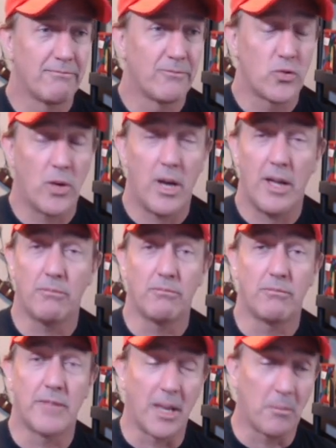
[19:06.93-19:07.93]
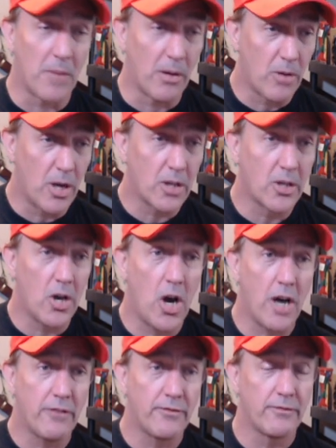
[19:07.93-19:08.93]
So I take my ruck
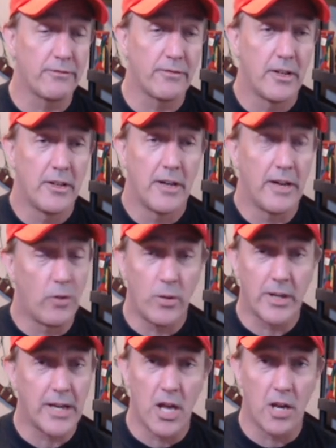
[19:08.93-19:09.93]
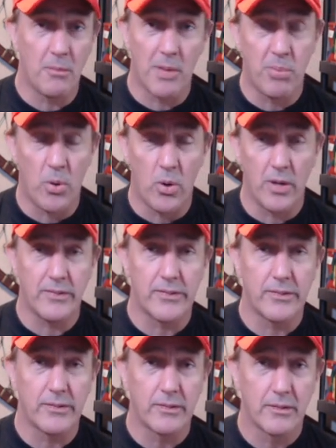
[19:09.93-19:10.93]
off. I've already got all my
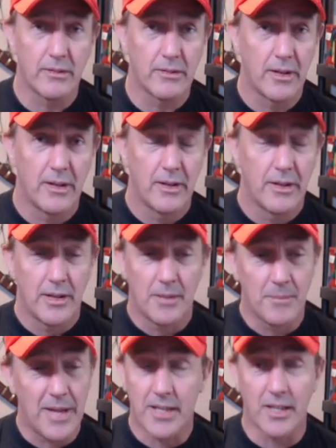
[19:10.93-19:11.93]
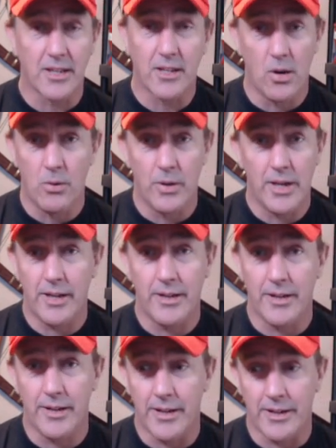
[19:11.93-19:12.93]
points. I'm not going to go in
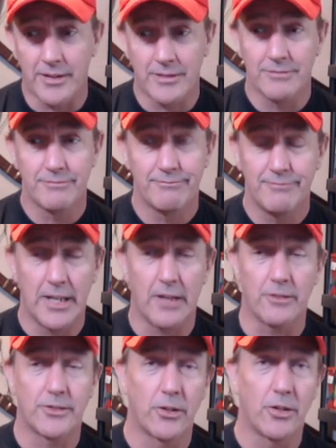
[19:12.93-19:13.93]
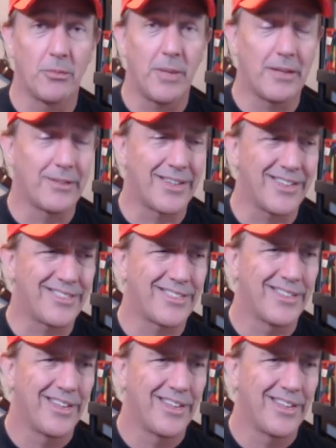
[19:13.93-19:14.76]
and, you know, turn them in because,